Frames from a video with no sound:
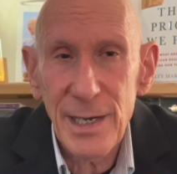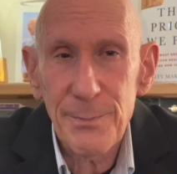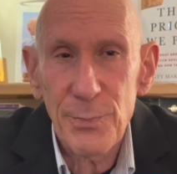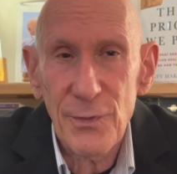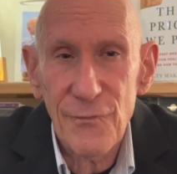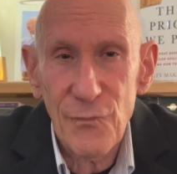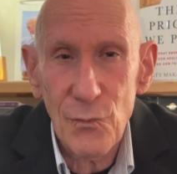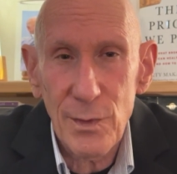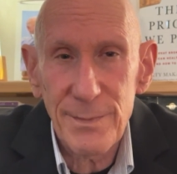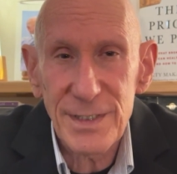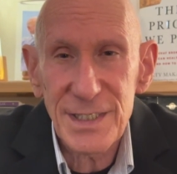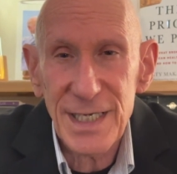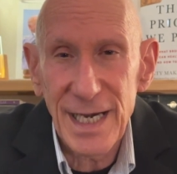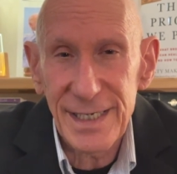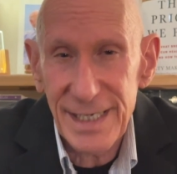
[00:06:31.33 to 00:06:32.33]

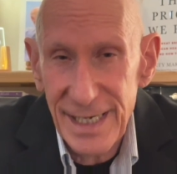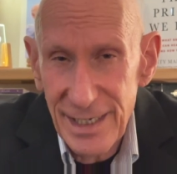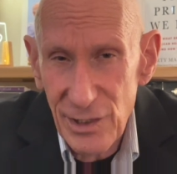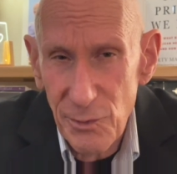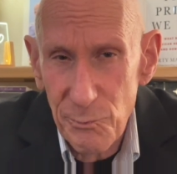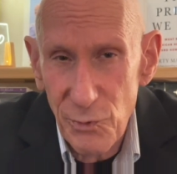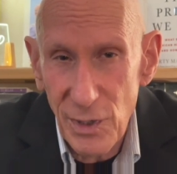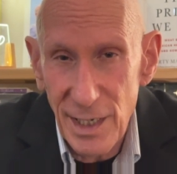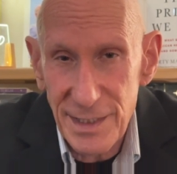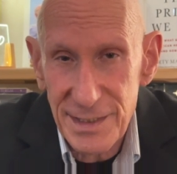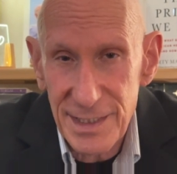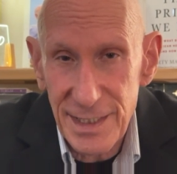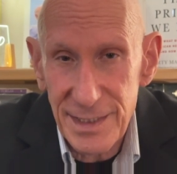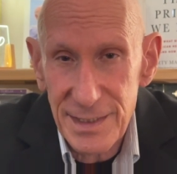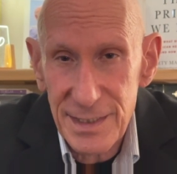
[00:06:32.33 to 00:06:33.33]
performance on care
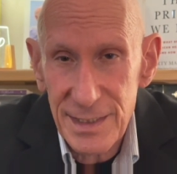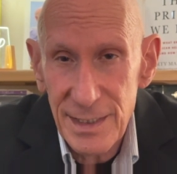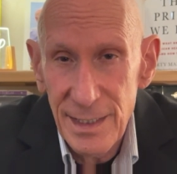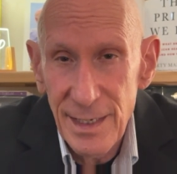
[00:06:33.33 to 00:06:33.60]
process,